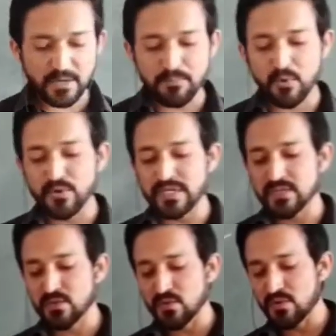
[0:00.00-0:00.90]
A poet
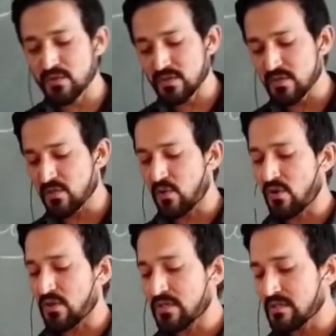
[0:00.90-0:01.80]
could
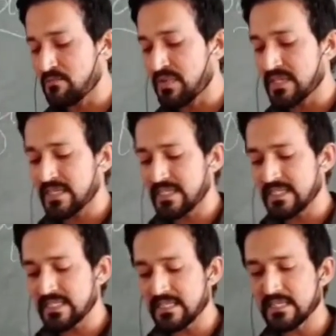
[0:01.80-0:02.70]
not, but
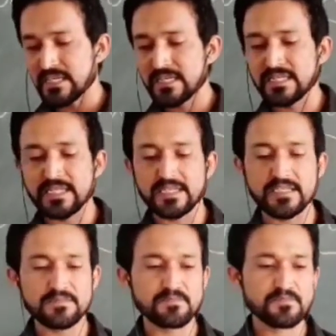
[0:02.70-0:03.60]
he
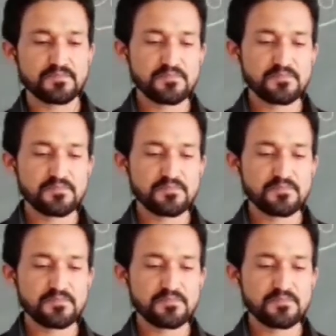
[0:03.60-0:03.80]
gave.